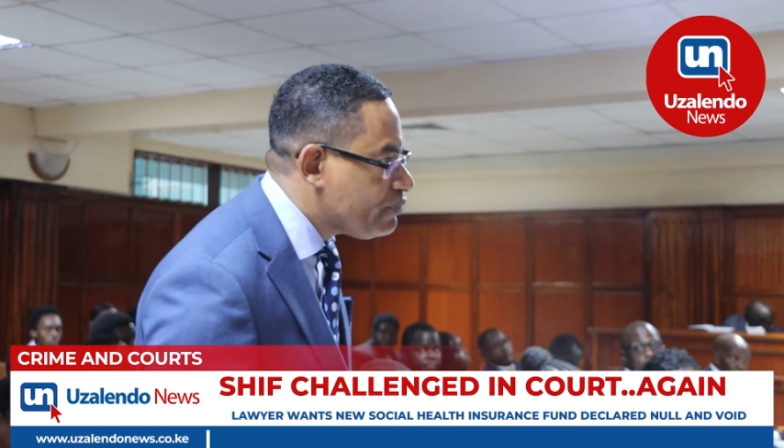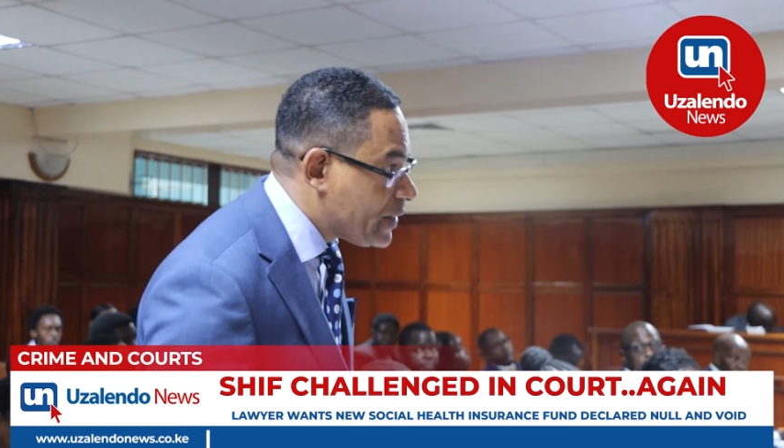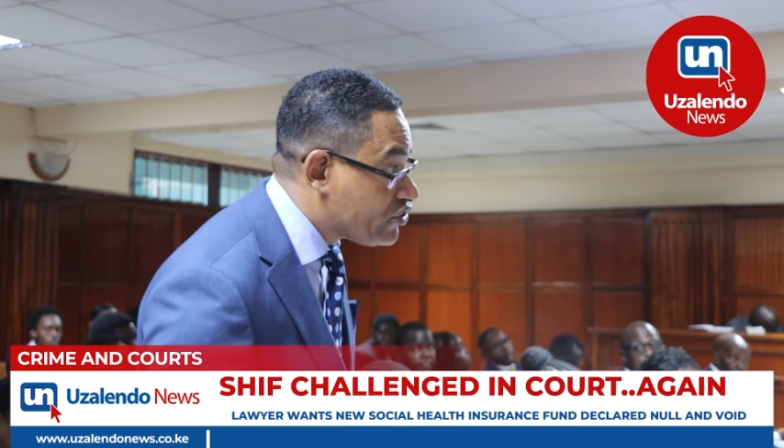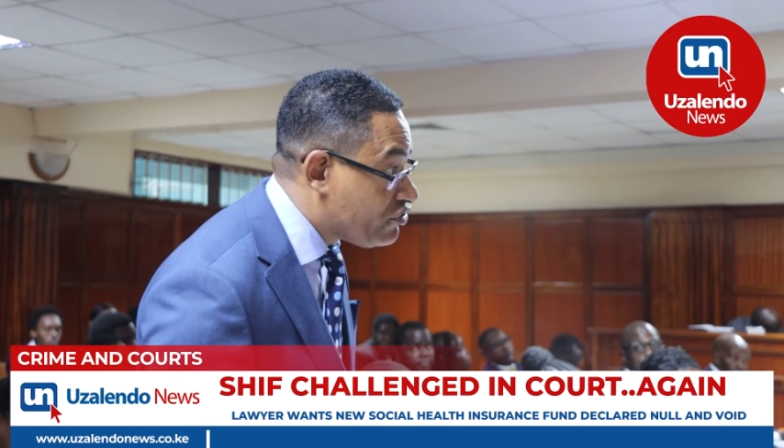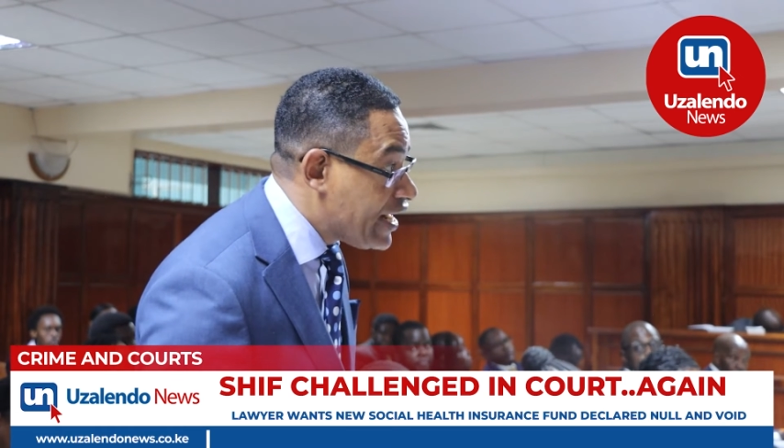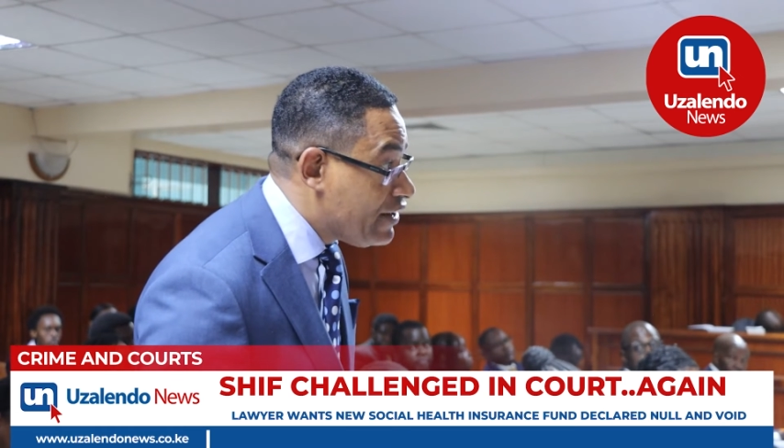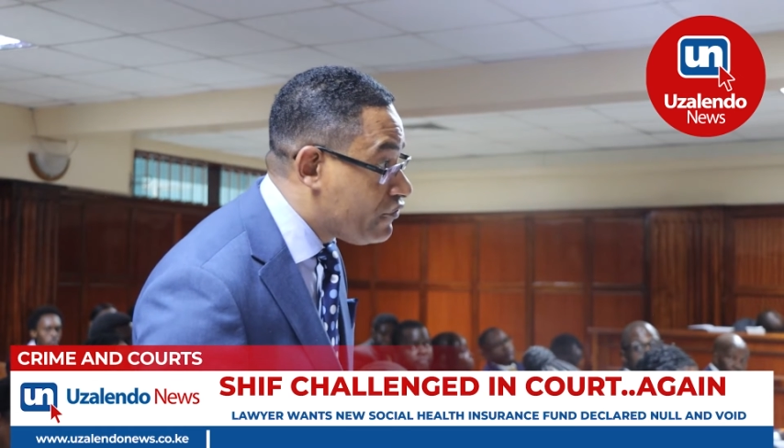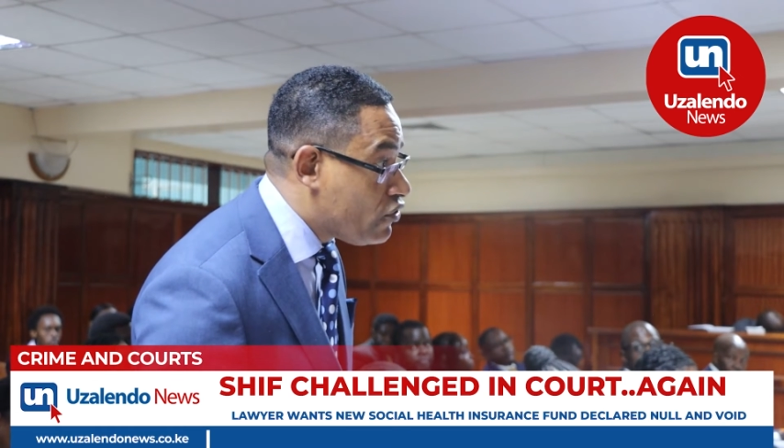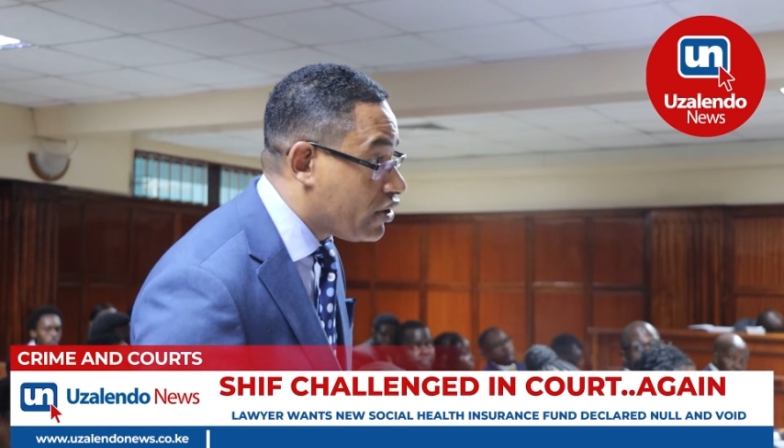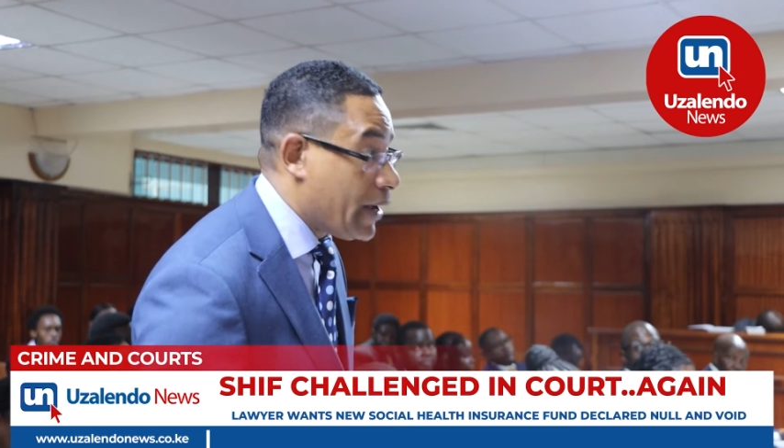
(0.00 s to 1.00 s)
to page
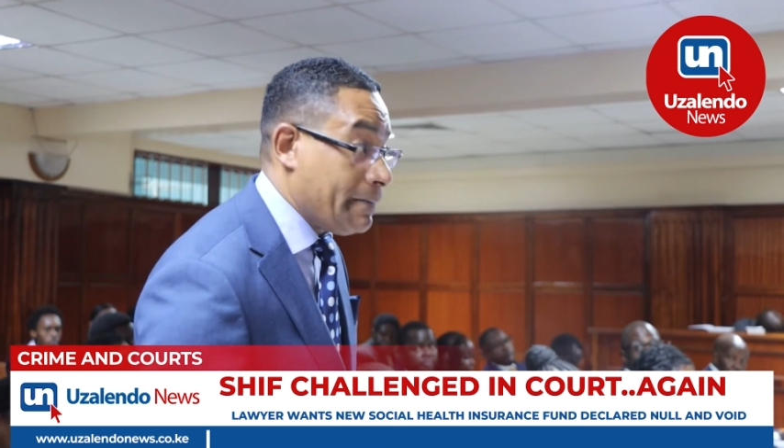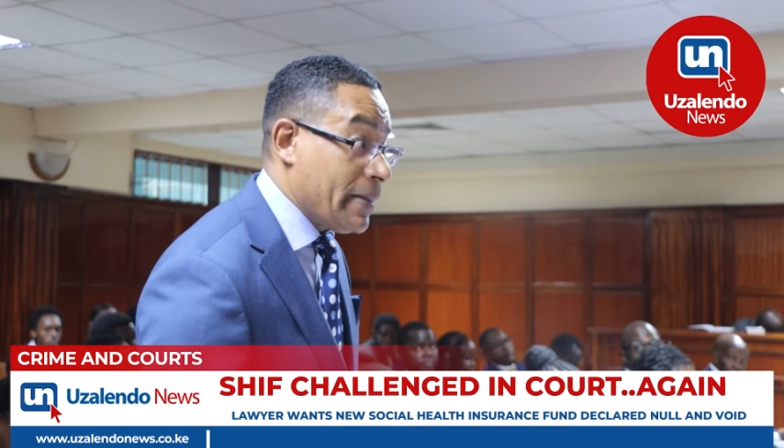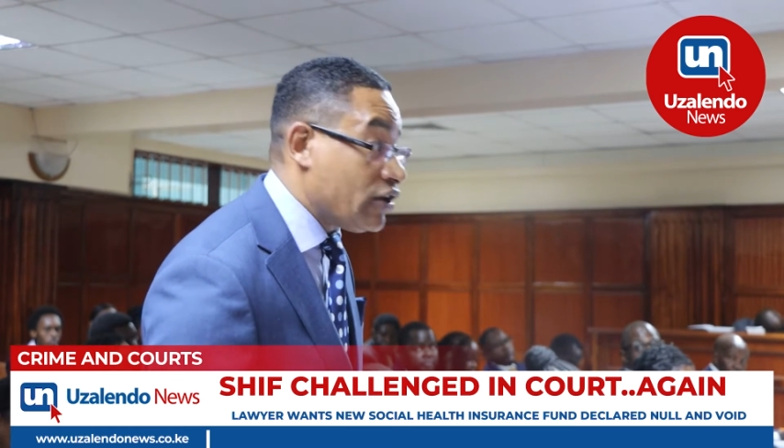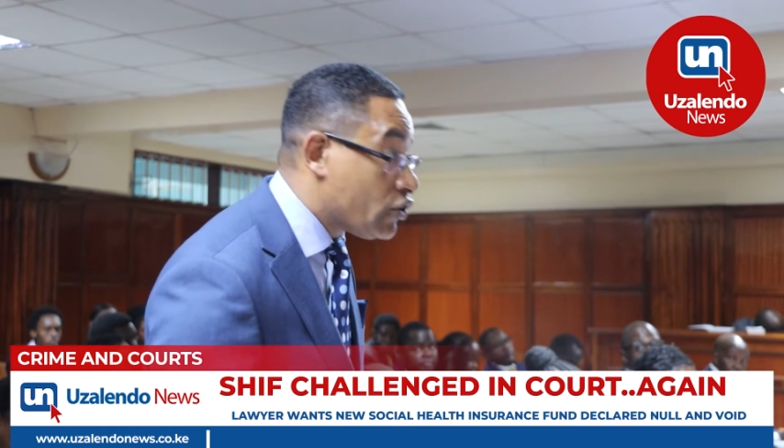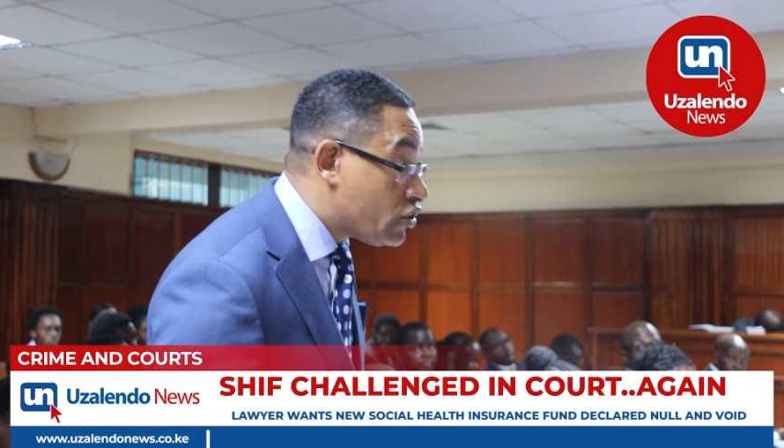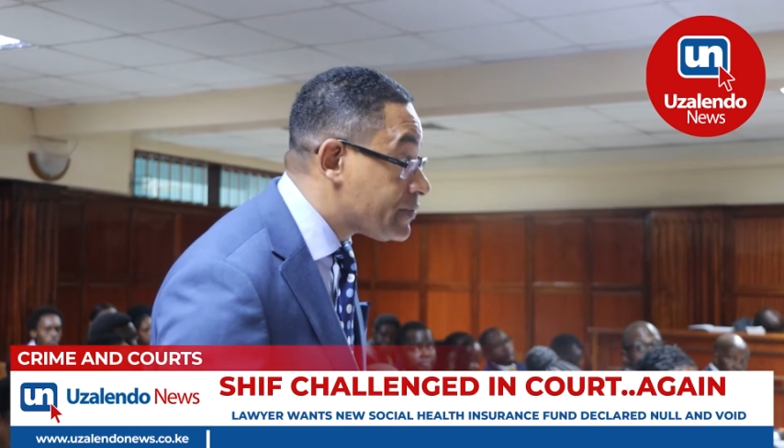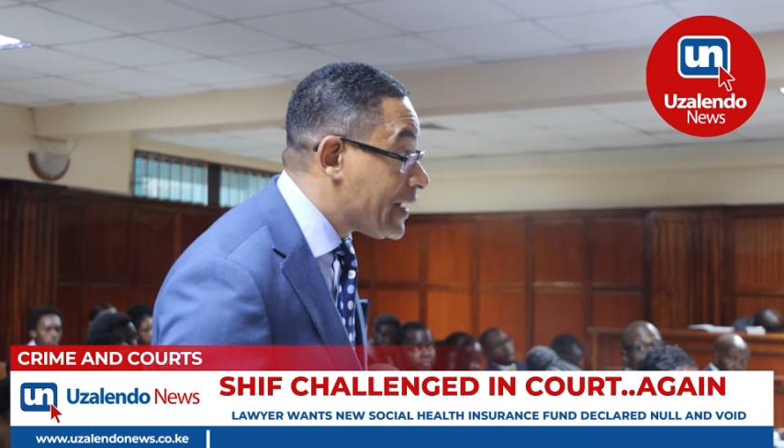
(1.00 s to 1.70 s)
384. My lords,